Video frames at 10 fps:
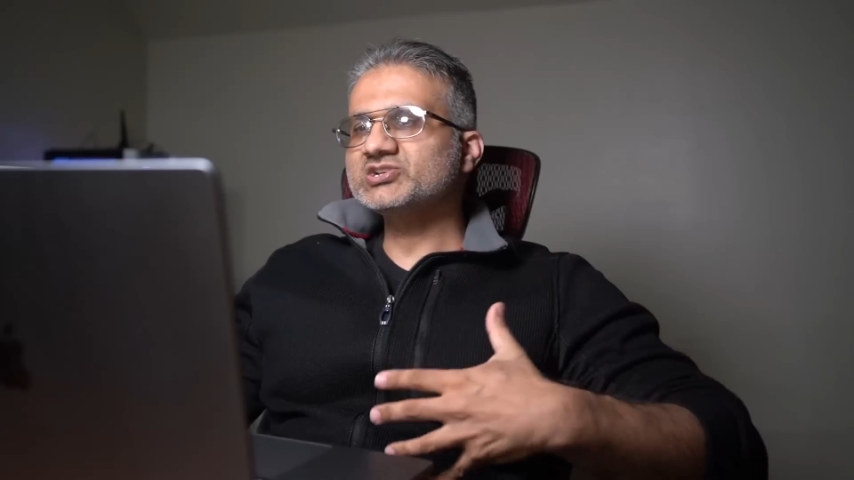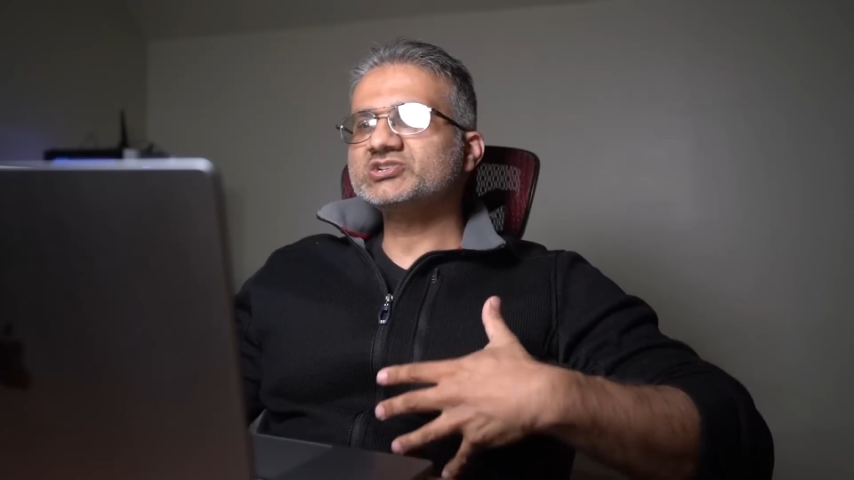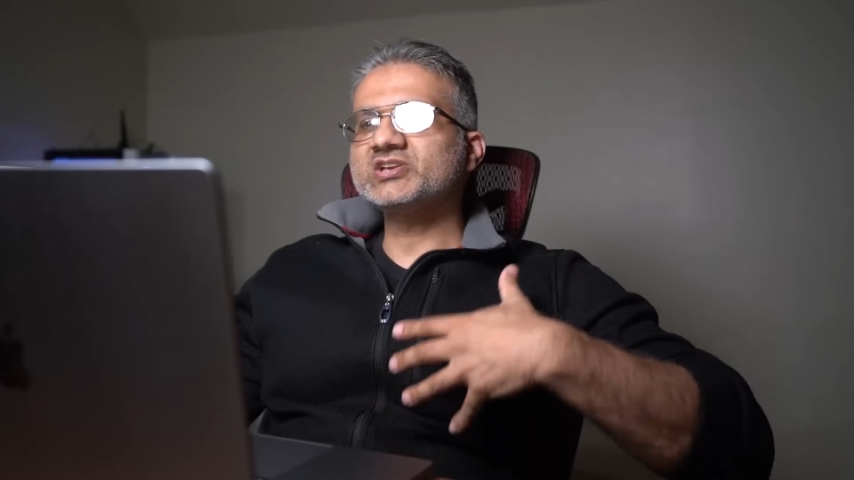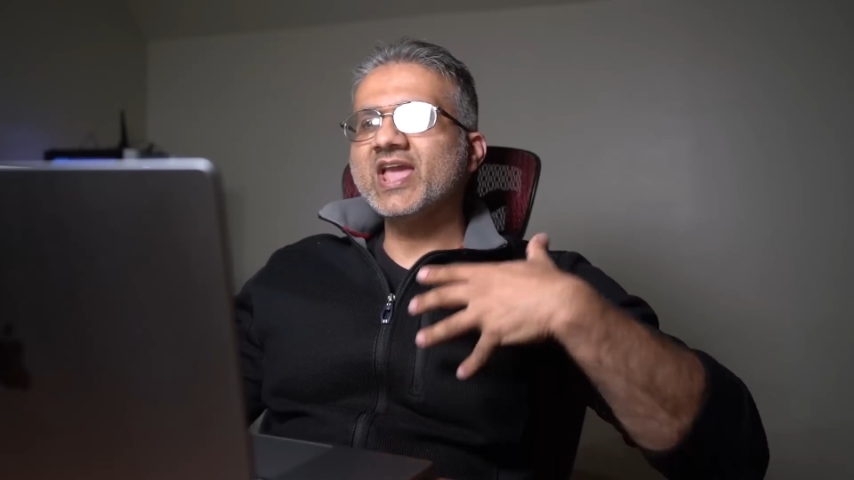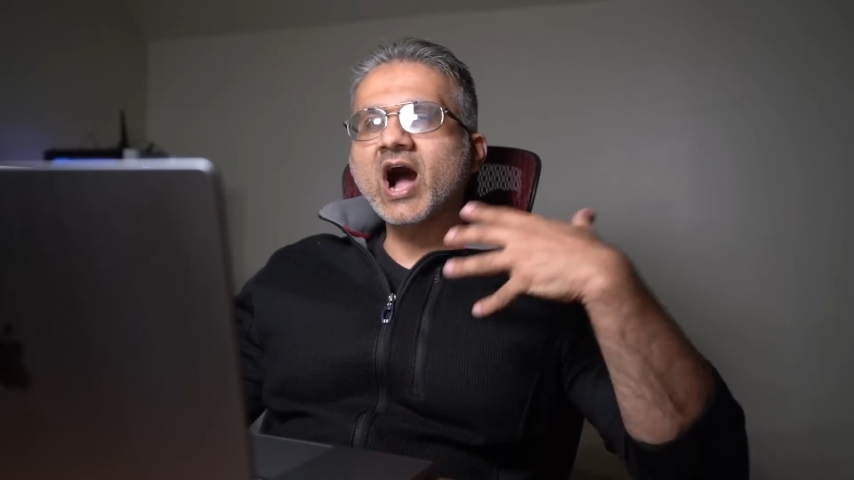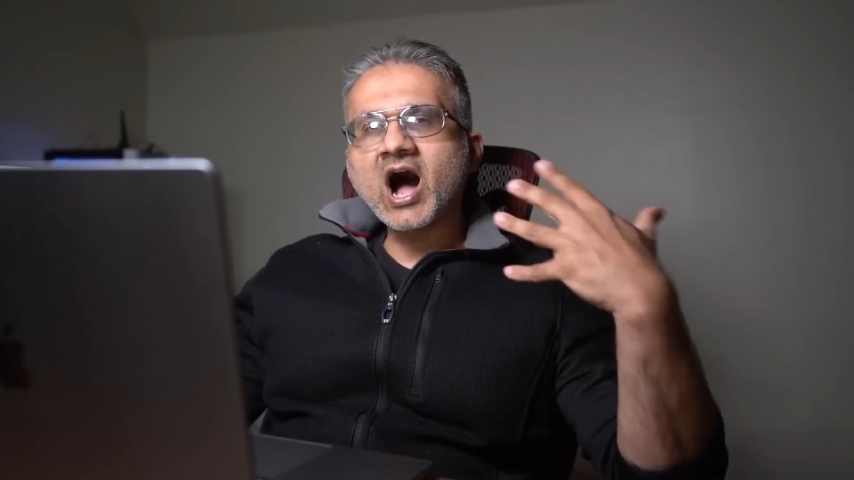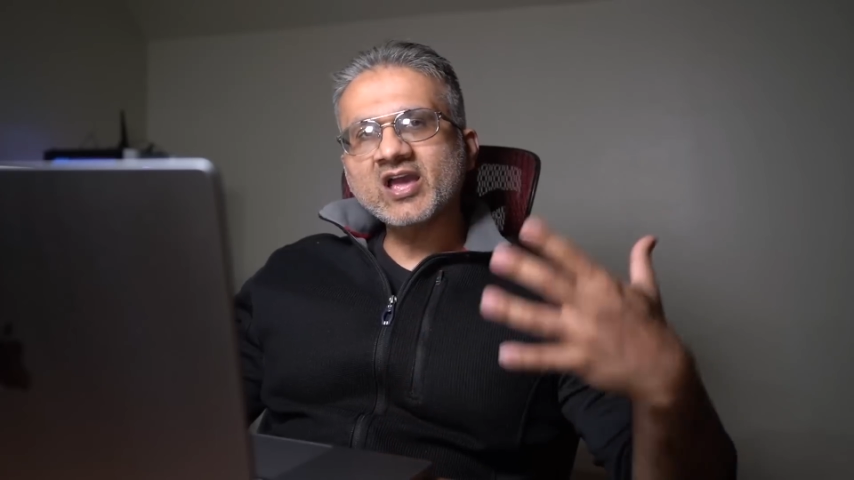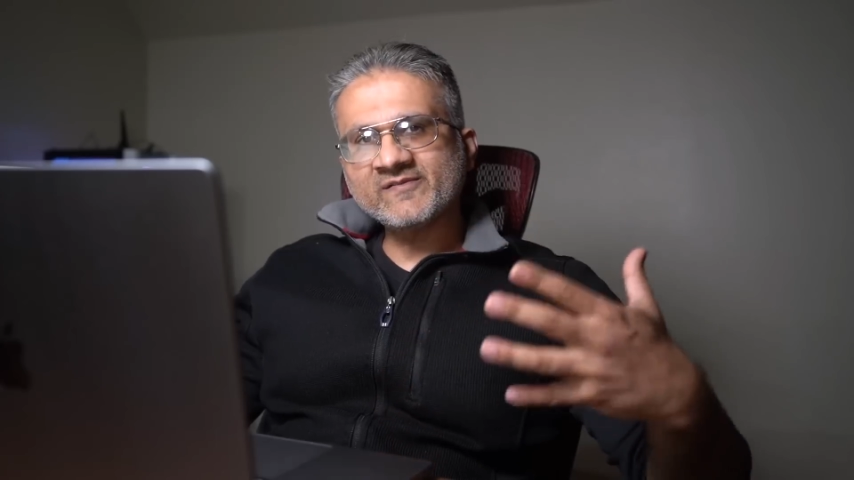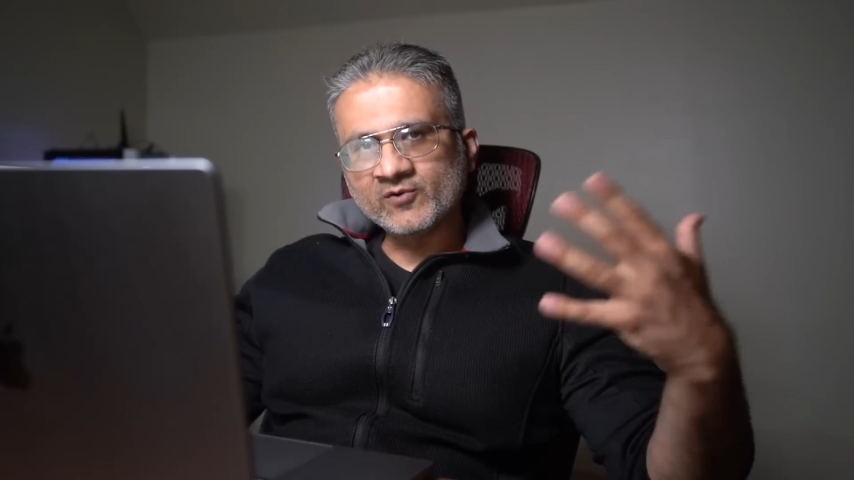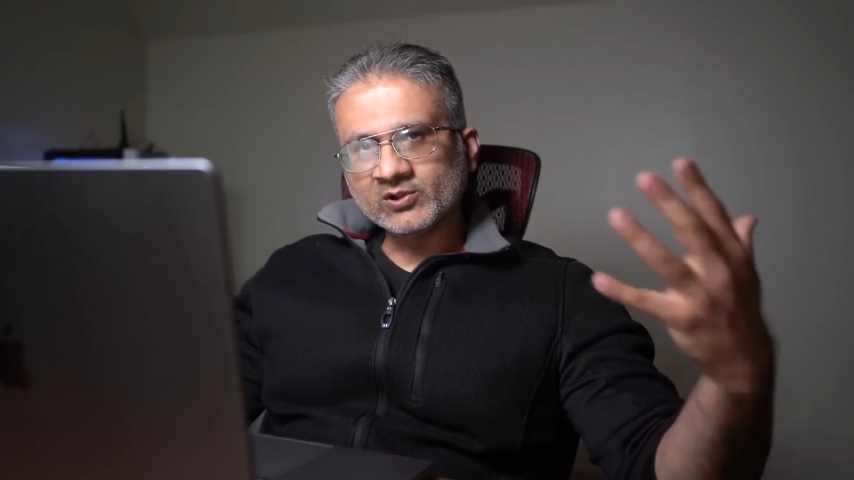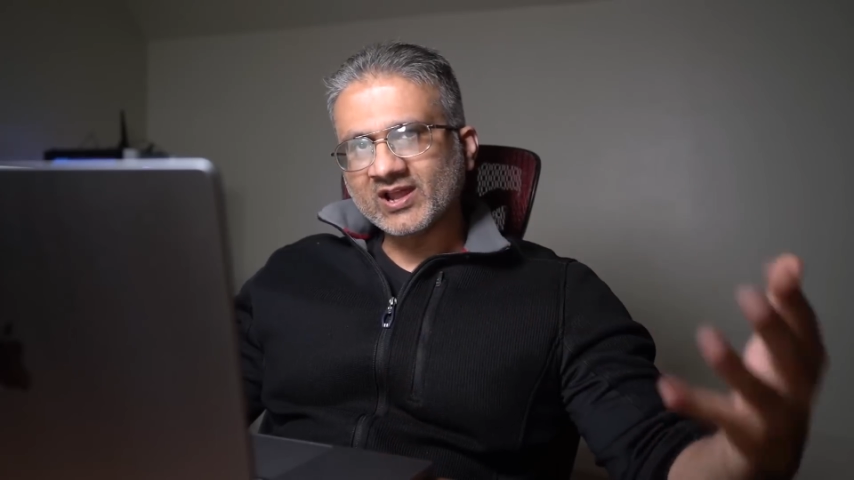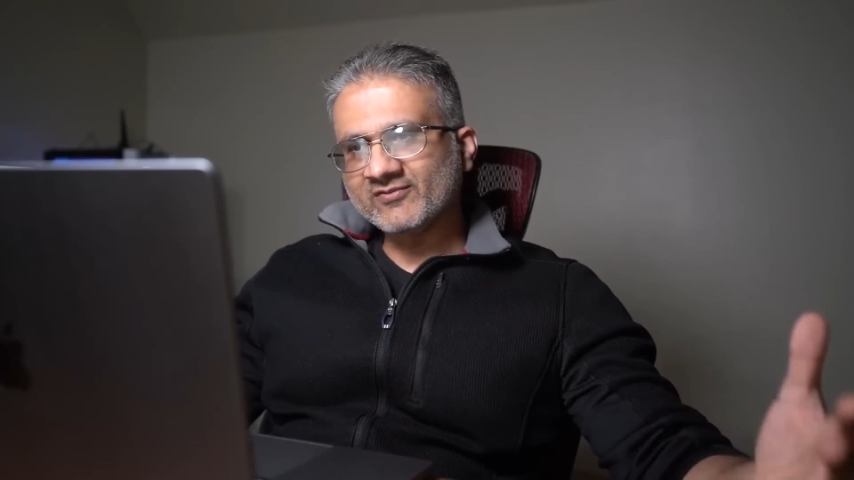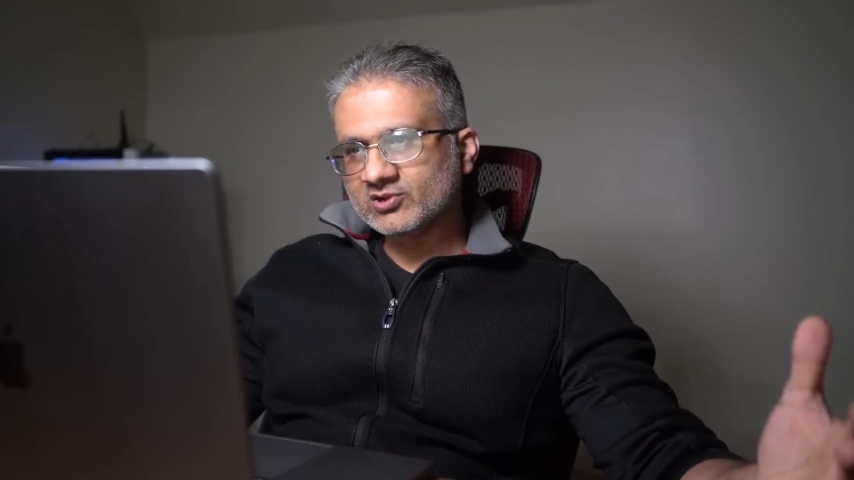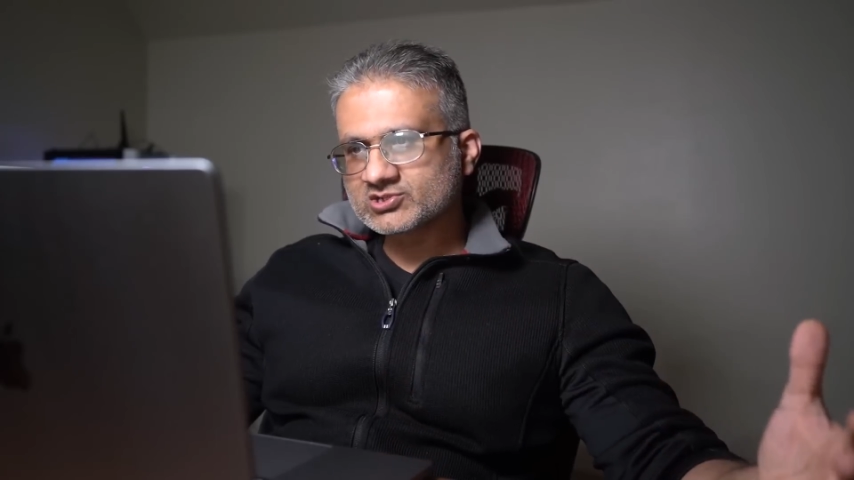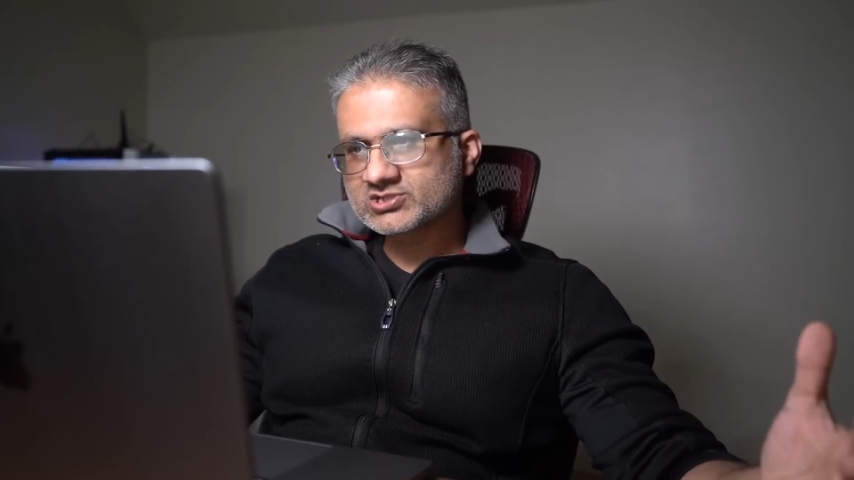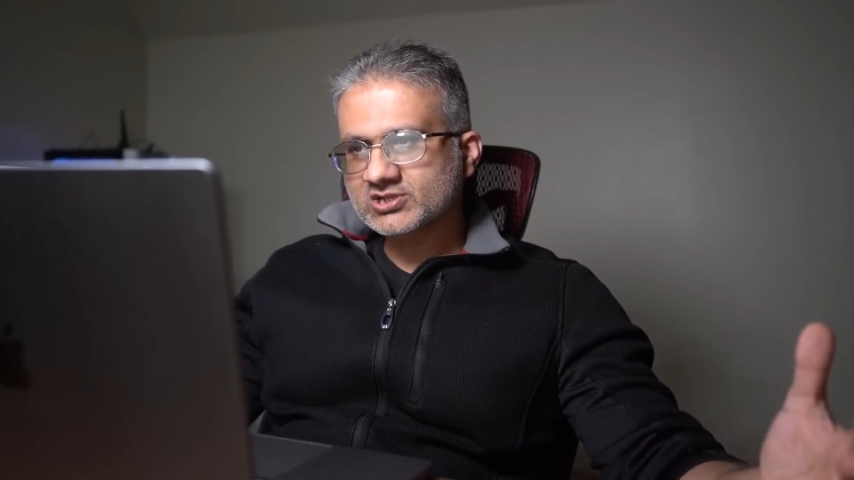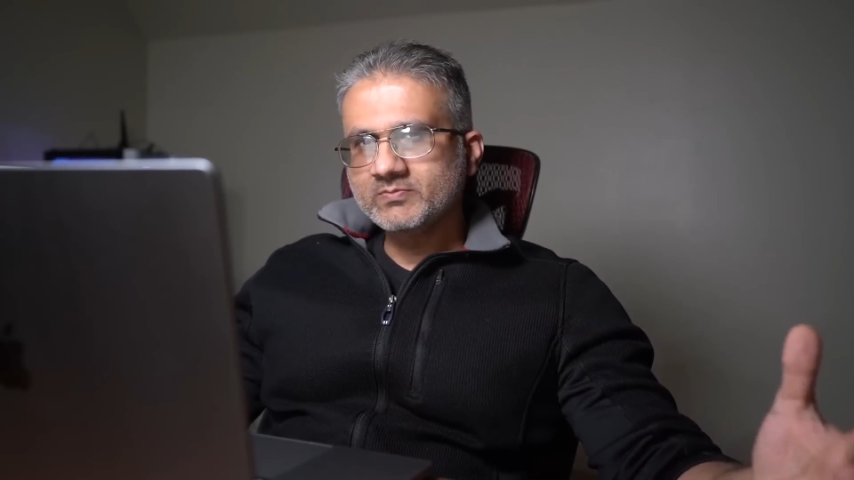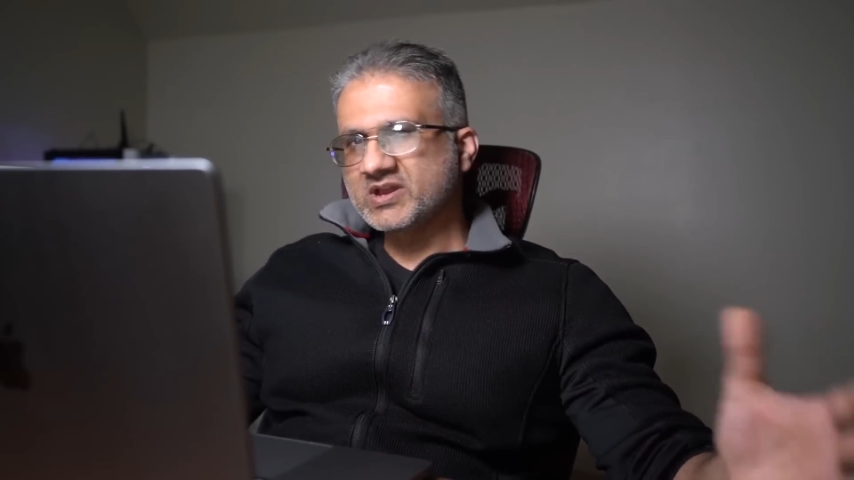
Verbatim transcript: just say iPhone levels,